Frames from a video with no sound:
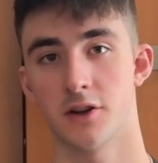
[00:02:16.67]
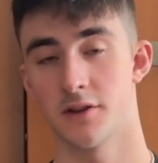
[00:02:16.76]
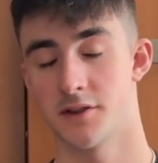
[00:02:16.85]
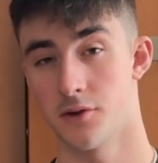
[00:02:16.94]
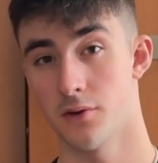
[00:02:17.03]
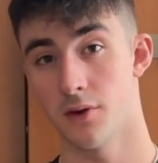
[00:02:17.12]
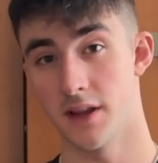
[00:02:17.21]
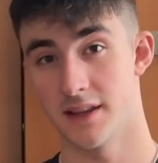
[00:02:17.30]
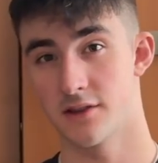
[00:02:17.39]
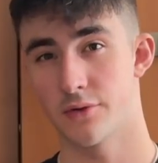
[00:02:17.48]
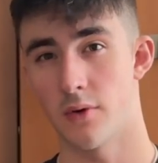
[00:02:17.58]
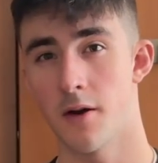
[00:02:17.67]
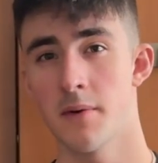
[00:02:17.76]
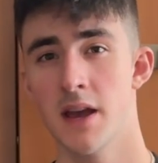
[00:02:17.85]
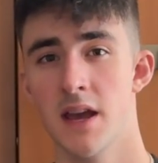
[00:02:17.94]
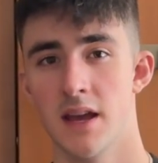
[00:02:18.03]
consider in this
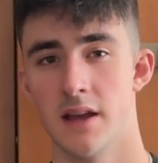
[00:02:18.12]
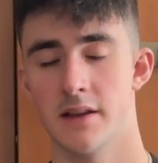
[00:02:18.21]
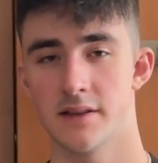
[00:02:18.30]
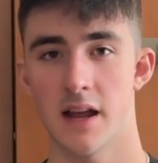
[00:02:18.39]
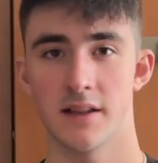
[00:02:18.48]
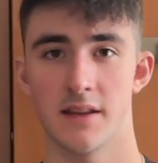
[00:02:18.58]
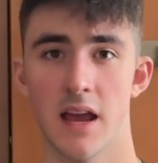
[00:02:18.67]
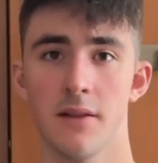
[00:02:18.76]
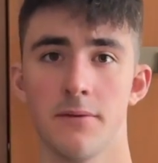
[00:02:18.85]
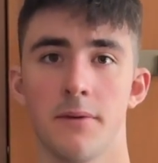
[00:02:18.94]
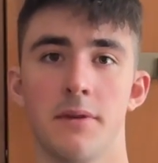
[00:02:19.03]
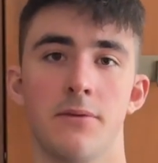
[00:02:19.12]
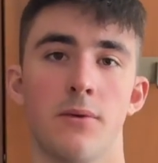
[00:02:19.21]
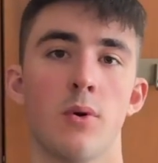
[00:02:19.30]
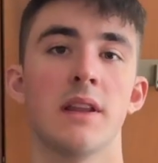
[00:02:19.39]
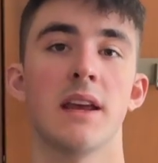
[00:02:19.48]
swap is that the
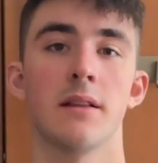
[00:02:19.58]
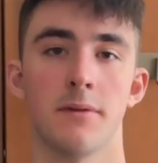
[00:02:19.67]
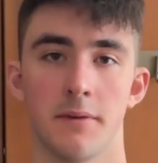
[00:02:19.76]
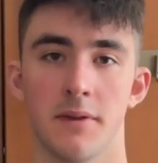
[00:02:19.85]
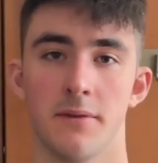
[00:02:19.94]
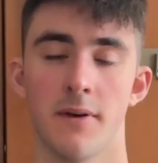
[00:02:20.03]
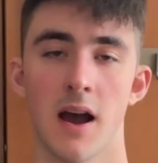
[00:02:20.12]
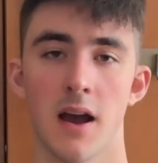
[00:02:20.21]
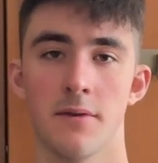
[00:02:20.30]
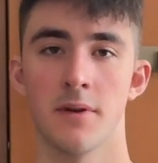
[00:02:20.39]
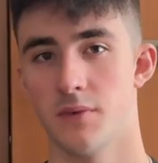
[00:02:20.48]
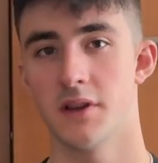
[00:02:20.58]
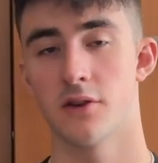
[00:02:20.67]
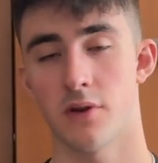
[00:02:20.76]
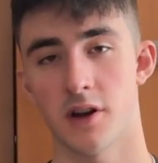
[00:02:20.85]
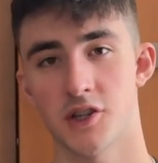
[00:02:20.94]
N54 and the N55 read the
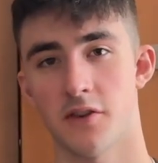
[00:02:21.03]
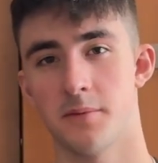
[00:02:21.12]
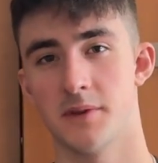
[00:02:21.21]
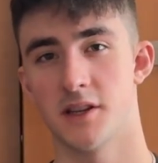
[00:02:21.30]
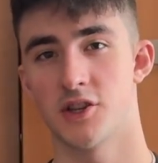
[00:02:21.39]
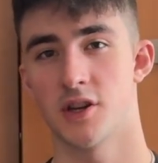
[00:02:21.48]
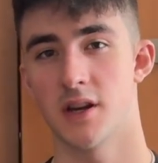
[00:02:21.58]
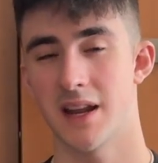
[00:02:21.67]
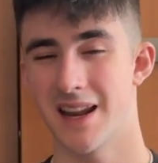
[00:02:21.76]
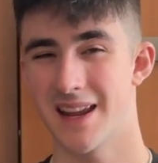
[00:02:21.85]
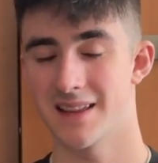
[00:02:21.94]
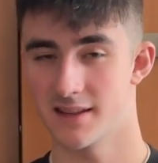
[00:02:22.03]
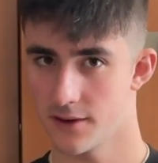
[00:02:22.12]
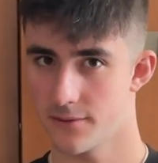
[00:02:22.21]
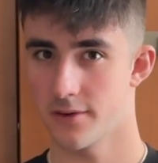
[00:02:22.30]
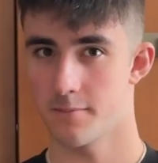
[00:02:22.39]
crankshaft position in a
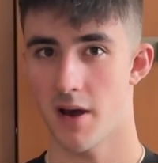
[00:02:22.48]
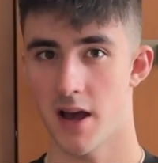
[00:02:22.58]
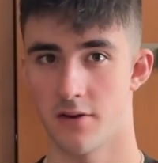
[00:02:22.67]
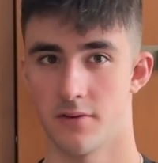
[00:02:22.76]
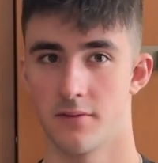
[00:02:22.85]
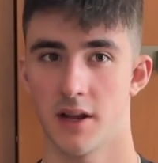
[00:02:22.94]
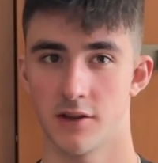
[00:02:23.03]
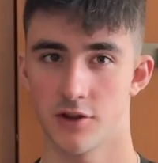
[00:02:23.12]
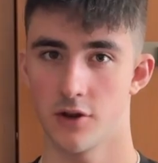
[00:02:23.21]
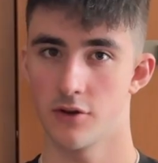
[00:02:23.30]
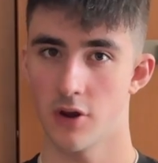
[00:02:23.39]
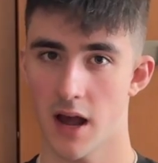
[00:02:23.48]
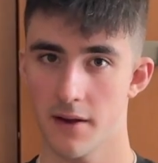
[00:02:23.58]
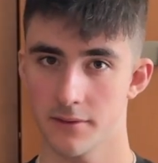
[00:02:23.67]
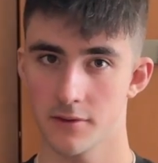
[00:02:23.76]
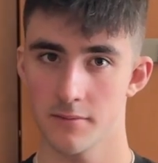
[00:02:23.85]
different manner. And so you
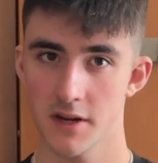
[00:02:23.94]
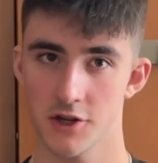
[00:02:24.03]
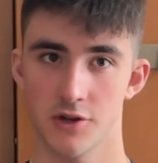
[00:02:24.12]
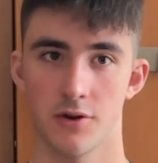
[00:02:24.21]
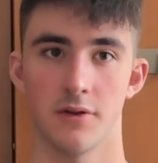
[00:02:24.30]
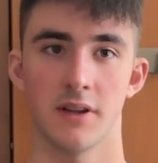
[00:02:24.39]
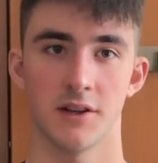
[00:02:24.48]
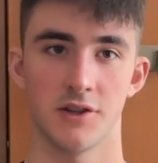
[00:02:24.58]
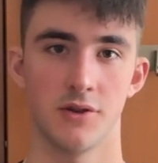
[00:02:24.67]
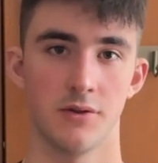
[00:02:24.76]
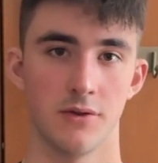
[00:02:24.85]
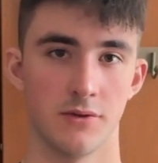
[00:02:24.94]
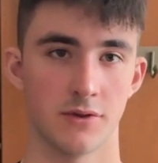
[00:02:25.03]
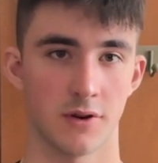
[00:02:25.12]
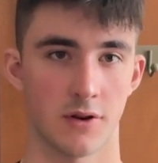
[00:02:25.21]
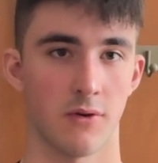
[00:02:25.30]
have to make sure that you
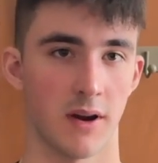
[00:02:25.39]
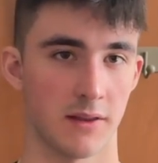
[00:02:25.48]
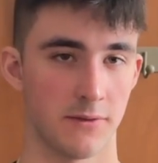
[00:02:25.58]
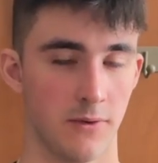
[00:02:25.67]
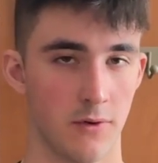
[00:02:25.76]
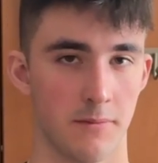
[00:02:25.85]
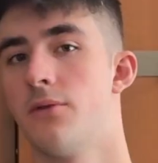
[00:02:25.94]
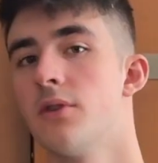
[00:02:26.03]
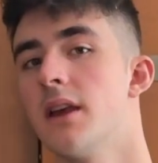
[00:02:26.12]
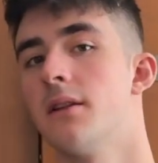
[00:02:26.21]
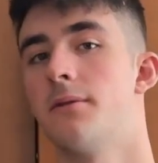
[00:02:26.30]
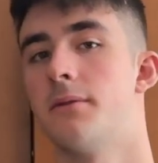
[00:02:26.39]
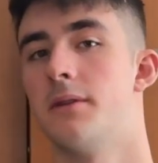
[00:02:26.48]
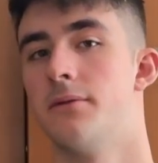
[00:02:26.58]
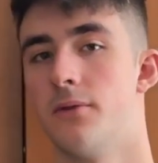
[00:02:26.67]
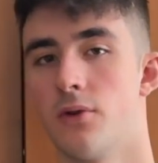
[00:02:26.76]
use the correct form. For the
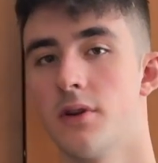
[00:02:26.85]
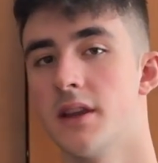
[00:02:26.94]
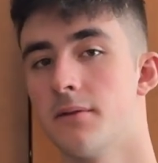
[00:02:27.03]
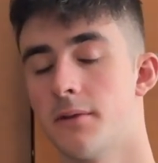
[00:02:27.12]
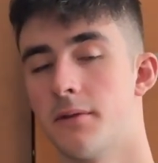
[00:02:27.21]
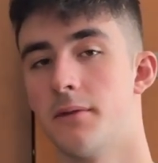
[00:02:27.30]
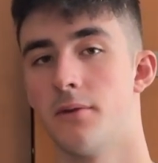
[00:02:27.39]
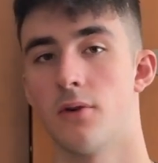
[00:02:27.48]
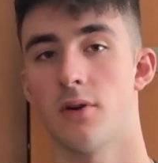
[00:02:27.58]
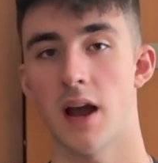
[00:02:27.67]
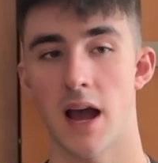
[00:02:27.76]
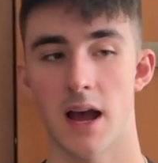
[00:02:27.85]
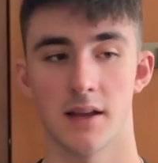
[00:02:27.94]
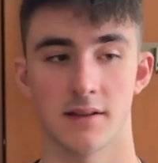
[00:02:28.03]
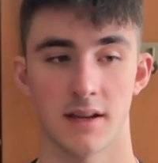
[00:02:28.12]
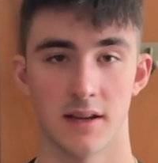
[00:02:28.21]
N54
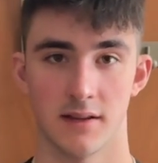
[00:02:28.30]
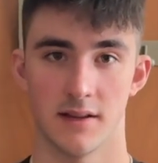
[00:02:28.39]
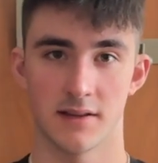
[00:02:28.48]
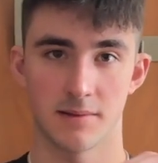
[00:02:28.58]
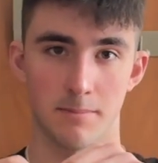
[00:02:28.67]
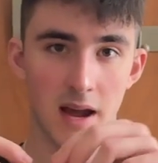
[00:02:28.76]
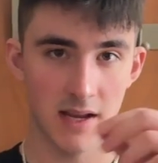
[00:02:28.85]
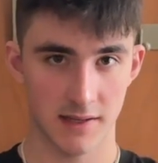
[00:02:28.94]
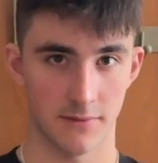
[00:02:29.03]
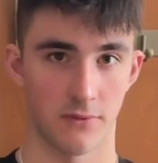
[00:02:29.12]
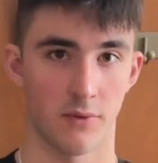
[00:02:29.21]
has this massive